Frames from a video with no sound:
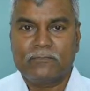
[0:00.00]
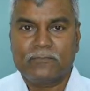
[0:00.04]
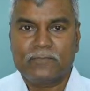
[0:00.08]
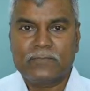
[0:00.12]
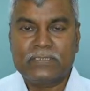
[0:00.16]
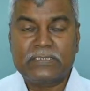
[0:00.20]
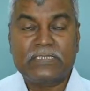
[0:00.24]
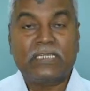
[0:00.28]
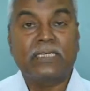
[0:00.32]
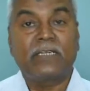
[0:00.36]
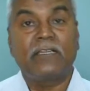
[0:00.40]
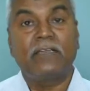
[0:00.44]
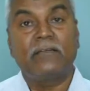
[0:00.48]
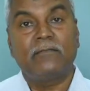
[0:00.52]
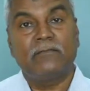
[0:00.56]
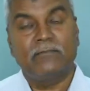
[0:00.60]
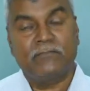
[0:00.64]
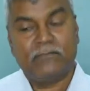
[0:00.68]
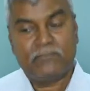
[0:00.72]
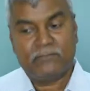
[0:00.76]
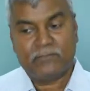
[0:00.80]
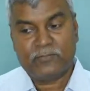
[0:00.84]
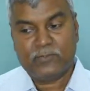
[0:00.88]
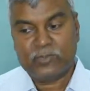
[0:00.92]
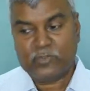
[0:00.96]

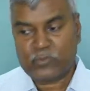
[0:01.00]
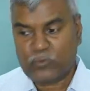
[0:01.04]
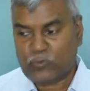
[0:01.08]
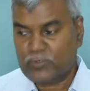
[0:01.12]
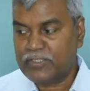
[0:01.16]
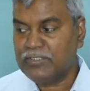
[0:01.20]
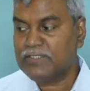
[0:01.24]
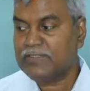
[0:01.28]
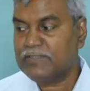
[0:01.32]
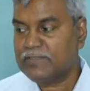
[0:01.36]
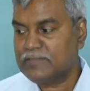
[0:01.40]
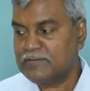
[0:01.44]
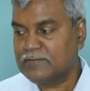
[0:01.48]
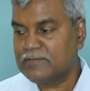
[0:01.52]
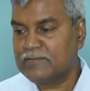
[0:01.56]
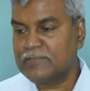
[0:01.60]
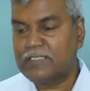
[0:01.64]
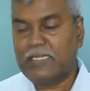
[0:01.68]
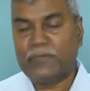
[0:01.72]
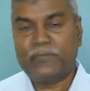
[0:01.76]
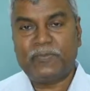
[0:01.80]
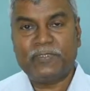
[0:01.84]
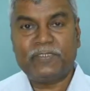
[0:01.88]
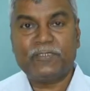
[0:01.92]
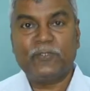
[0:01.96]
certain stories,
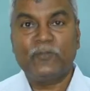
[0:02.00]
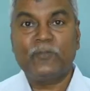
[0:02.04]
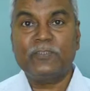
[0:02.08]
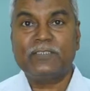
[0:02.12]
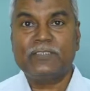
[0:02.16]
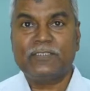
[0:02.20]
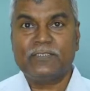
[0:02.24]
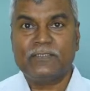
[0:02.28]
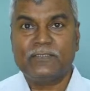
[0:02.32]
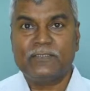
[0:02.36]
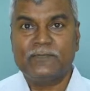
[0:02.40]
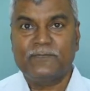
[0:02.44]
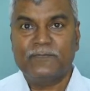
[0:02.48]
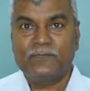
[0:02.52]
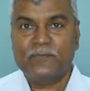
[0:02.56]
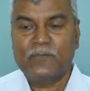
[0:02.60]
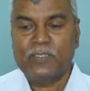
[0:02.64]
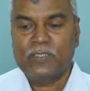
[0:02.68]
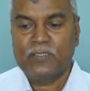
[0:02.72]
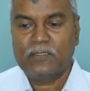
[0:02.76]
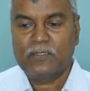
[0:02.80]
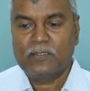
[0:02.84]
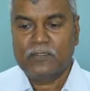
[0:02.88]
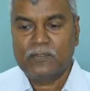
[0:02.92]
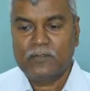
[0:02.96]
episodes,
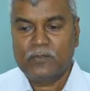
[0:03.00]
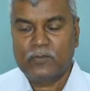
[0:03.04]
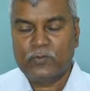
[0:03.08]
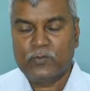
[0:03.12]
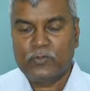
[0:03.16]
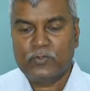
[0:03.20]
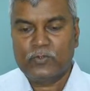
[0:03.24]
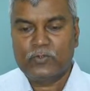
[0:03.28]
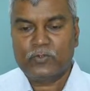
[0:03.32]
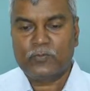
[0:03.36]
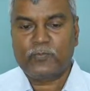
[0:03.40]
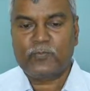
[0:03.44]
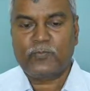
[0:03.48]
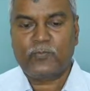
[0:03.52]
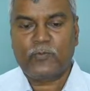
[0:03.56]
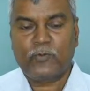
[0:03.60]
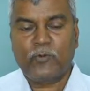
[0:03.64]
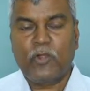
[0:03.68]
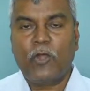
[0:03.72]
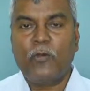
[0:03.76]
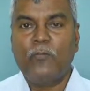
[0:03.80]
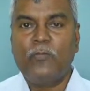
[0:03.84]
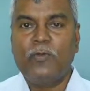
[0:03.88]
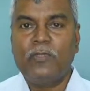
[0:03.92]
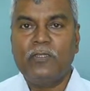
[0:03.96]
which would
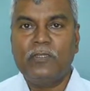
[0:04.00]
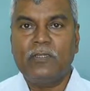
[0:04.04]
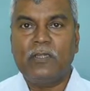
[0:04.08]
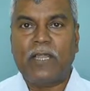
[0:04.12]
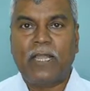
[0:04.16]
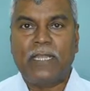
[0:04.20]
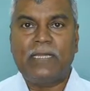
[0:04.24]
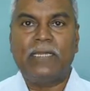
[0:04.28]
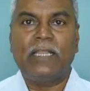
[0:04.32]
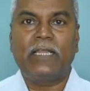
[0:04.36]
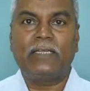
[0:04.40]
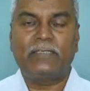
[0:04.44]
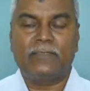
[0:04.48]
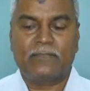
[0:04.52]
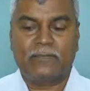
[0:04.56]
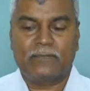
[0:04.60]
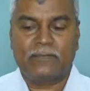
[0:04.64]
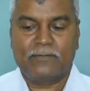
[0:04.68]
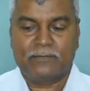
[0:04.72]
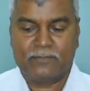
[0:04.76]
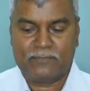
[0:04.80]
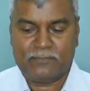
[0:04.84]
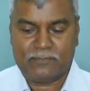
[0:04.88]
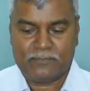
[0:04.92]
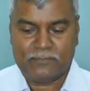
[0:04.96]
probably highlight
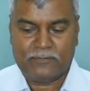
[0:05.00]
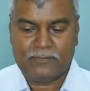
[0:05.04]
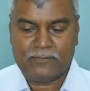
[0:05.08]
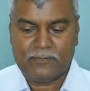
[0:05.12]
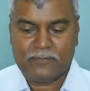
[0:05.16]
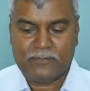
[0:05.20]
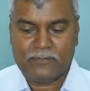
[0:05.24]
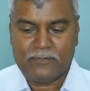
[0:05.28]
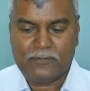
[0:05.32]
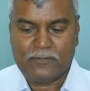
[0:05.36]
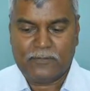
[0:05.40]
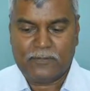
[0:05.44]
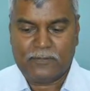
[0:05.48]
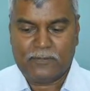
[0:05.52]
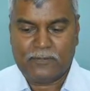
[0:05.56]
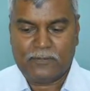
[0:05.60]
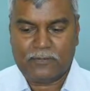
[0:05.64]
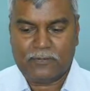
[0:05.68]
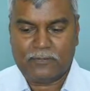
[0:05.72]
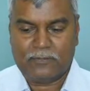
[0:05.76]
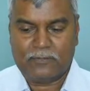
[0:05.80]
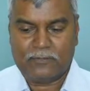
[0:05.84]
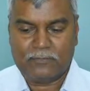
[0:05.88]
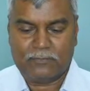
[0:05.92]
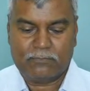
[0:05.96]

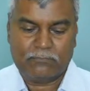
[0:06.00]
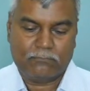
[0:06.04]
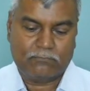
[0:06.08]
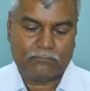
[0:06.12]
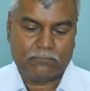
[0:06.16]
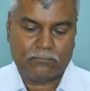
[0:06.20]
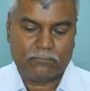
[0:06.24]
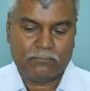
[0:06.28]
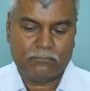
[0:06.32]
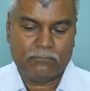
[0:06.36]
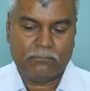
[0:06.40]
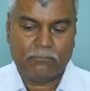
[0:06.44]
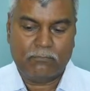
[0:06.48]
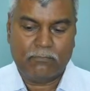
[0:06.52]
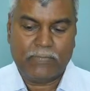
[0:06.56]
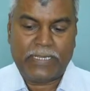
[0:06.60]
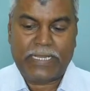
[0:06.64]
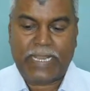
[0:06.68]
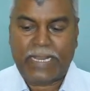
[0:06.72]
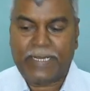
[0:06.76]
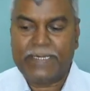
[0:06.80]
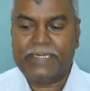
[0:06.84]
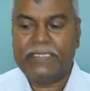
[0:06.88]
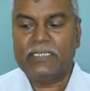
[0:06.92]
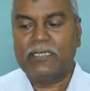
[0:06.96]
my
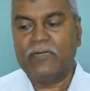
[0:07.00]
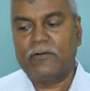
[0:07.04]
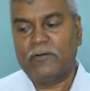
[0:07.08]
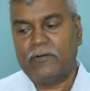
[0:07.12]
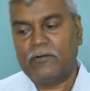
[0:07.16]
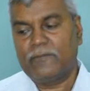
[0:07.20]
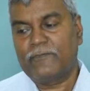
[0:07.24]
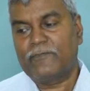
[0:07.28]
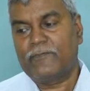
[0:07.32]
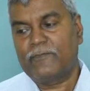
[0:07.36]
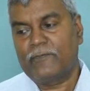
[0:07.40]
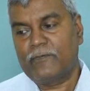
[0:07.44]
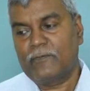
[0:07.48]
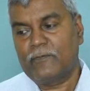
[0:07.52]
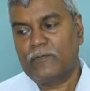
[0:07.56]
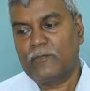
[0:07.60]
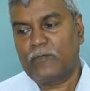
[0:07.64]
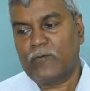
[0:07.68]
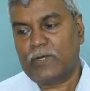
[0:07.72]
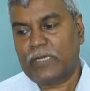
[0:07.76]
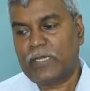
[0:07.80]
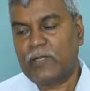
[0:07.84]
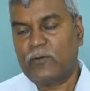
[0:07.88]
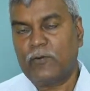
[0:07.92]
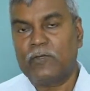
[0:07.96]
idea of
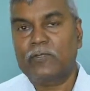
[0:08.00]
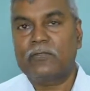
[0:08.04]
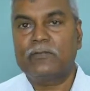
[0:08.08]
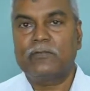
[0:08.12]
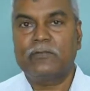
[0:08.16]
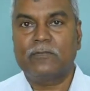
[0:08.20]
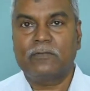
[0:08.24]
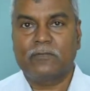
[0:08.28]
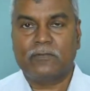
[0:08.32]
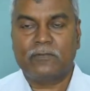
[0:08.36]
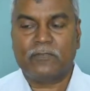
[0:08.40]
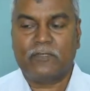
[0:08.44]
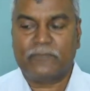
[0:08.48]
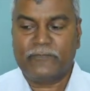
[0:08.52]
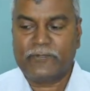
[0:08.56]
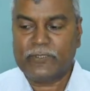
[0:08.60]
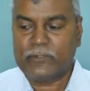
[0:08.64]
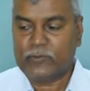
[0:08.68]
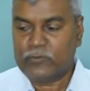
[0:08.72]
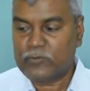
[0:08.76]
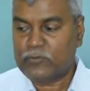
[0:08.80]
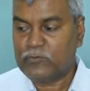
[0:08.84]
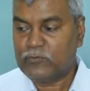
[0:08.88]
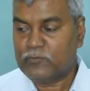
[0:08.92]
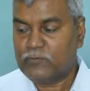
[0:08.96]
what I want to convey
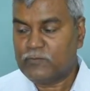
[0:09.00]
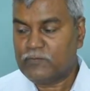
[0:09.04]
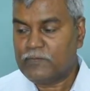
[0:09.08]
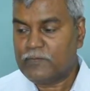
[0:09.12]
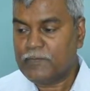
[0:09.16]
to you.